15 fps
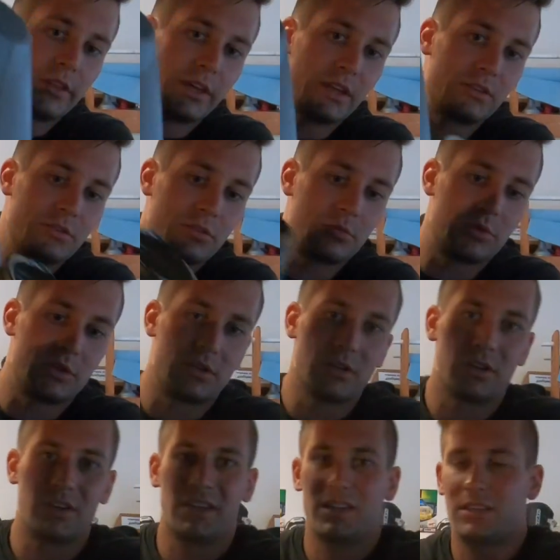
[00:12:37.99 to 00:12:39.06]
That should be
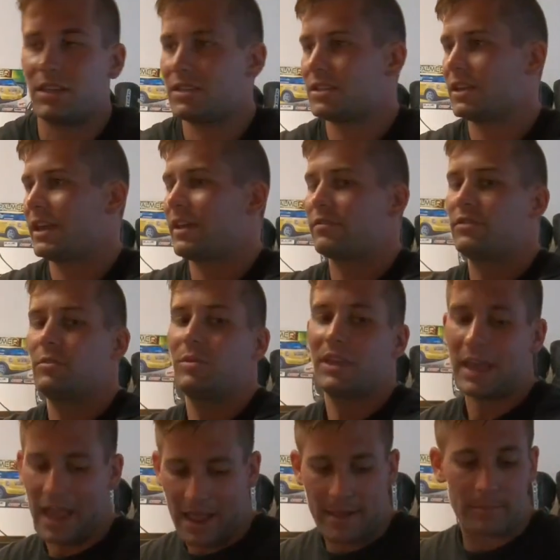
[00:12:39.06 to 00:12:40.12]
good. It doesn't have to be
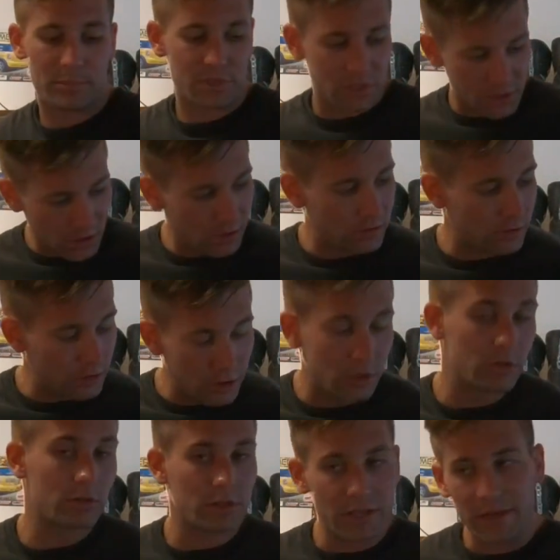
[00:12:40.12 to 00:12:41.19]

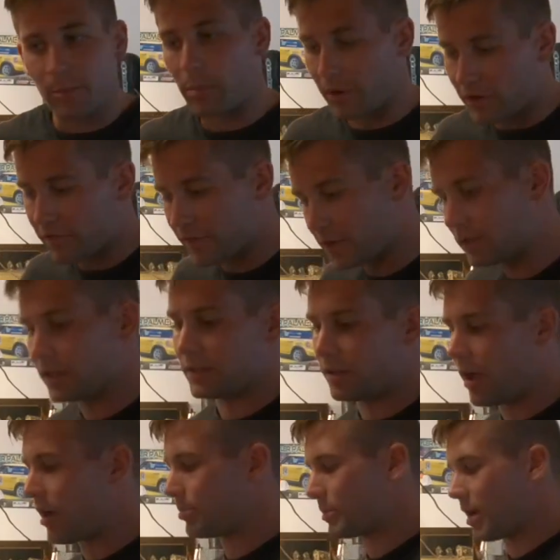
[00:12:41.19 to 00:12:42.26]
absolutely perfectly
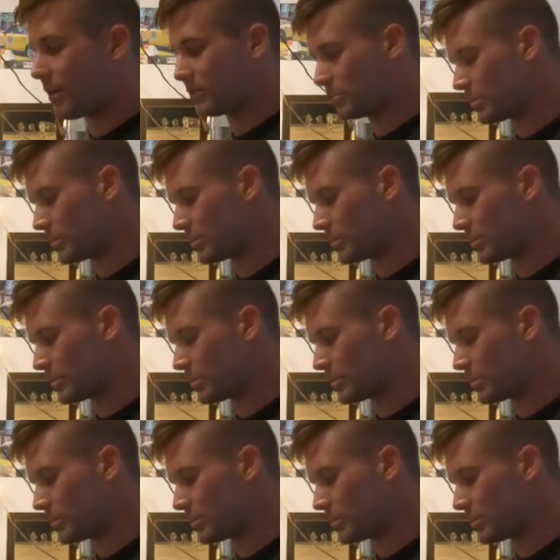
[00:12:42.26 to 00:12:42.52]
topped off,